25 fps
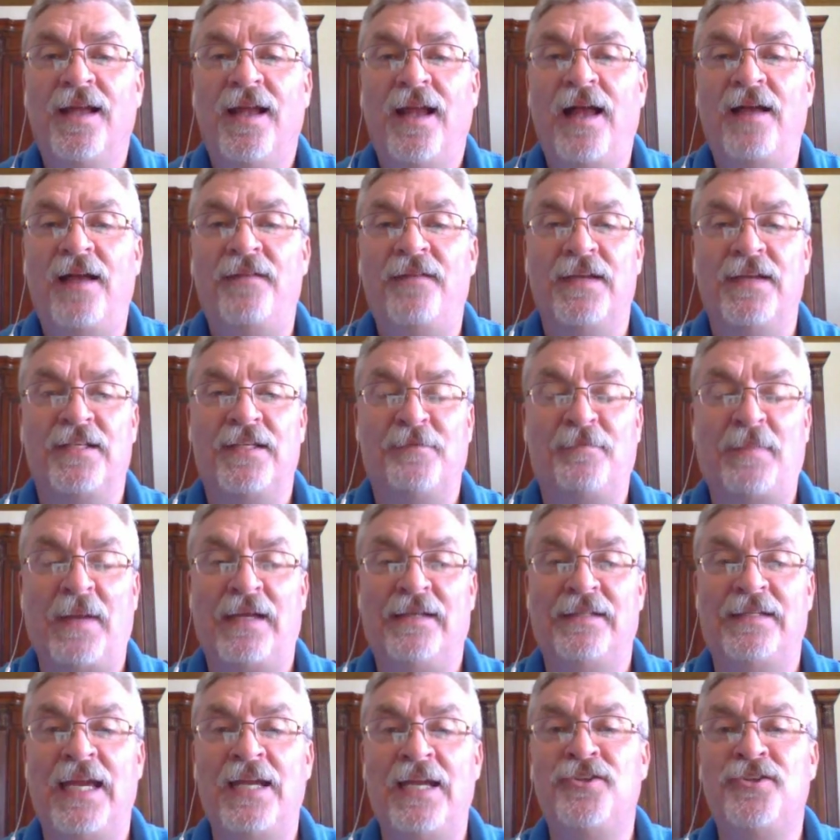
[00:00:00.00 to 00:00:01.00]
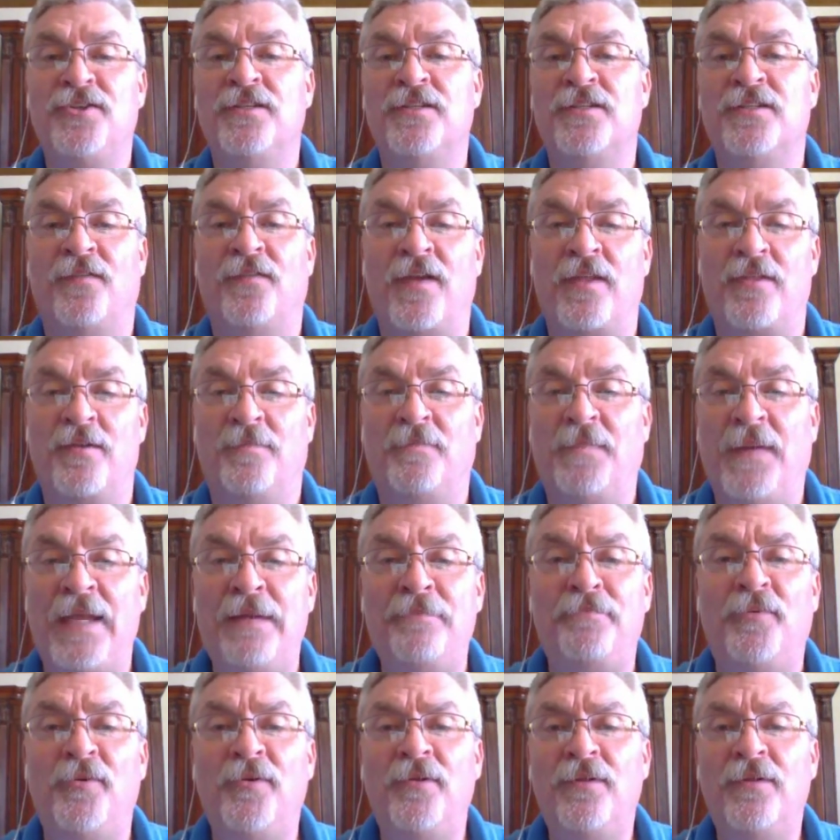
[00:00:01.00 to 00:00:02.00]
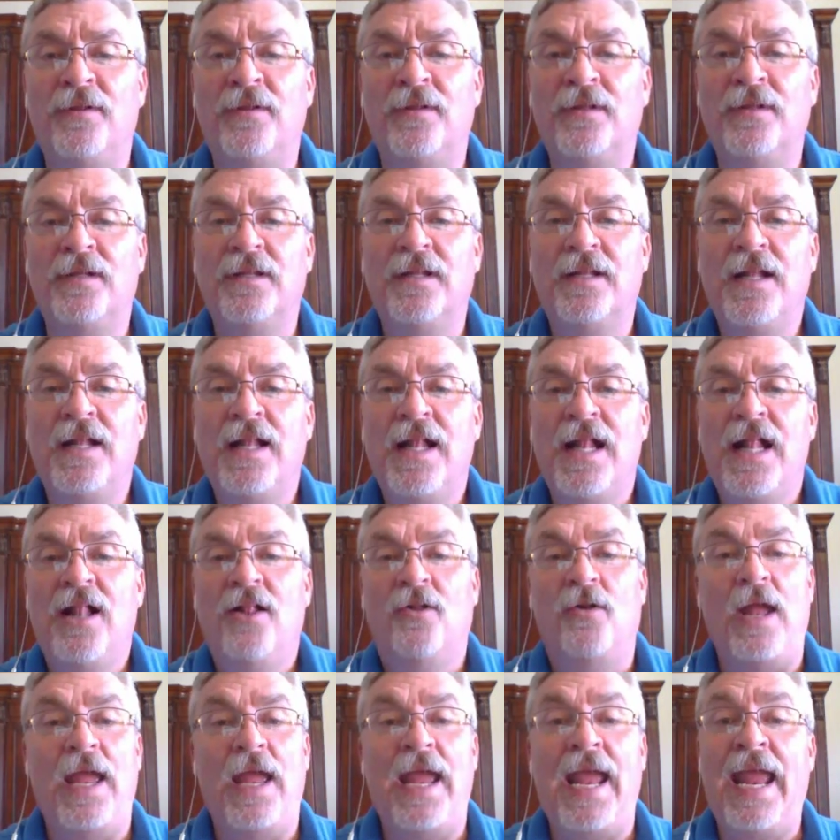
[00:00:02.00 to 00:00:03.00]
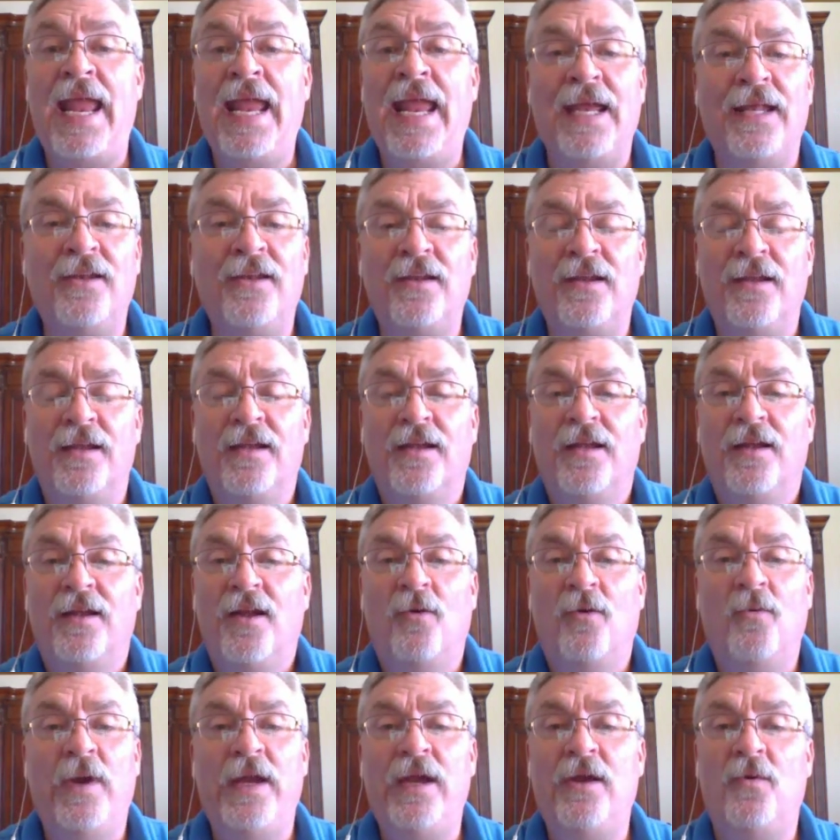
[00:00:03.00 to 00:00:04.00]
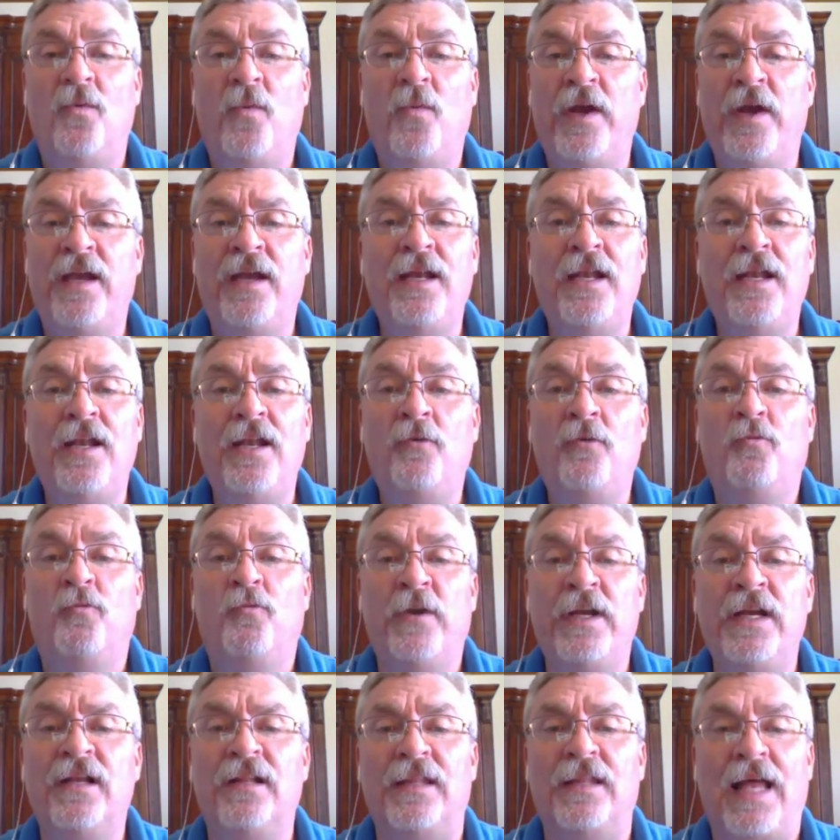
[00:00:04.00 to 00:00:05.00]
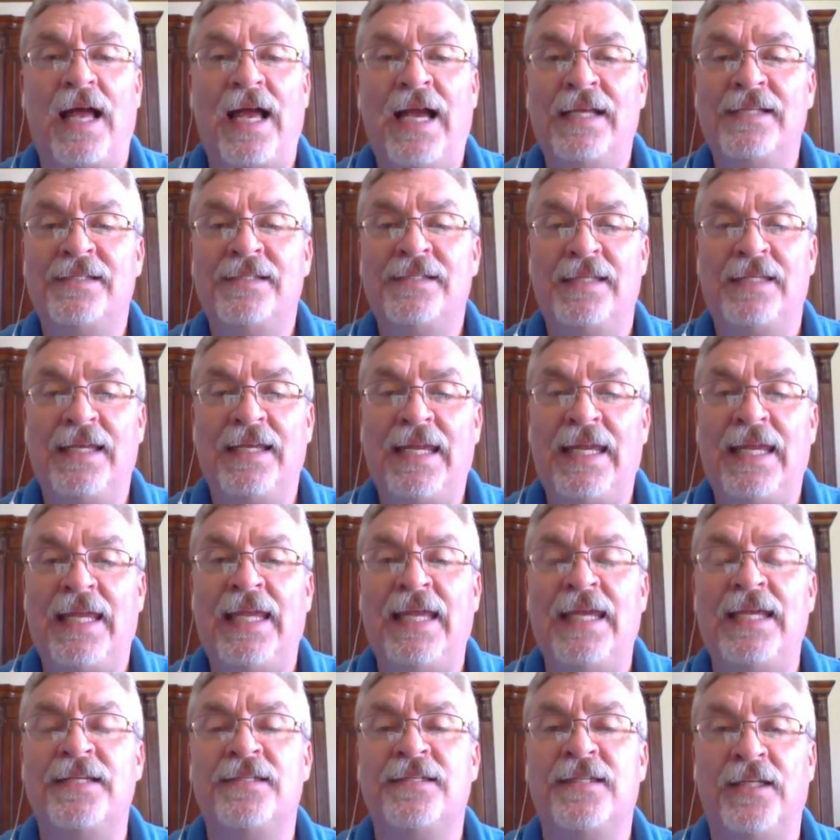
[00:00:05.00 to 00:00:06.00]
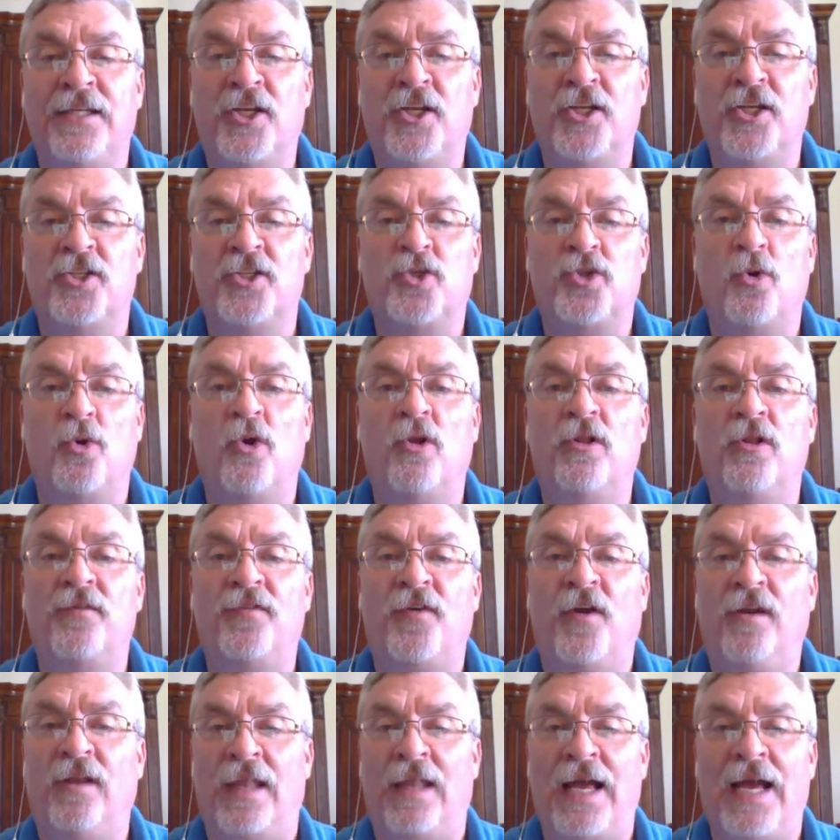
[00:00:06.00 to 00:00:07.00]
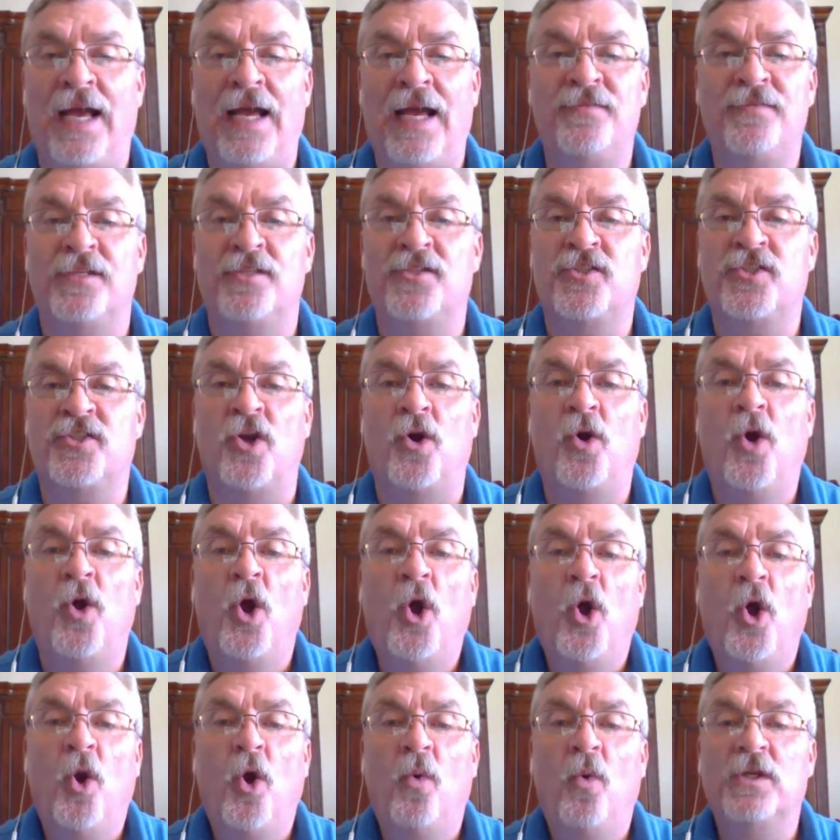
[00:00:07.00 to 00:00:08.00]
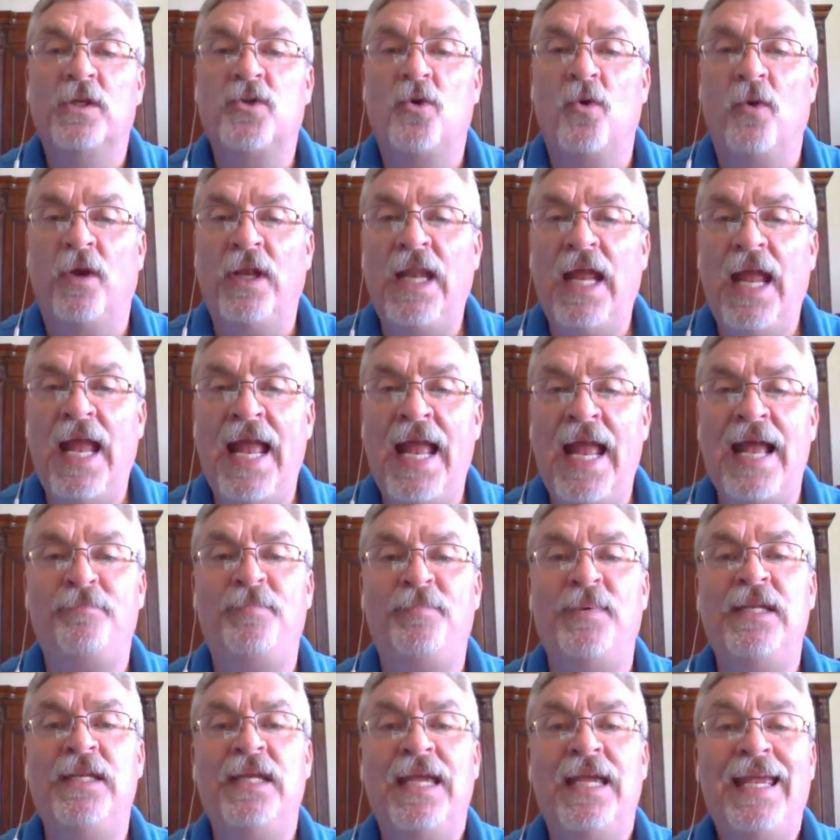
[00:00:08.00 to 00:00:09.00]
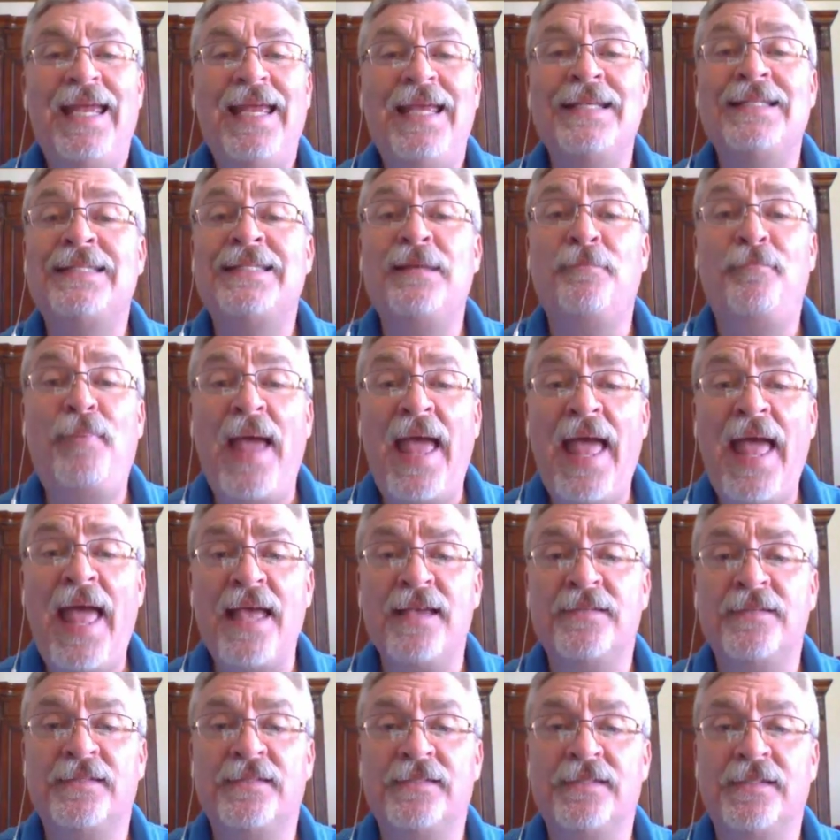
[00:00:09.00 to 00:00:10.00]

of expectations of other people, and we realize that he is in control of our lives, and so what's going to happen is the best.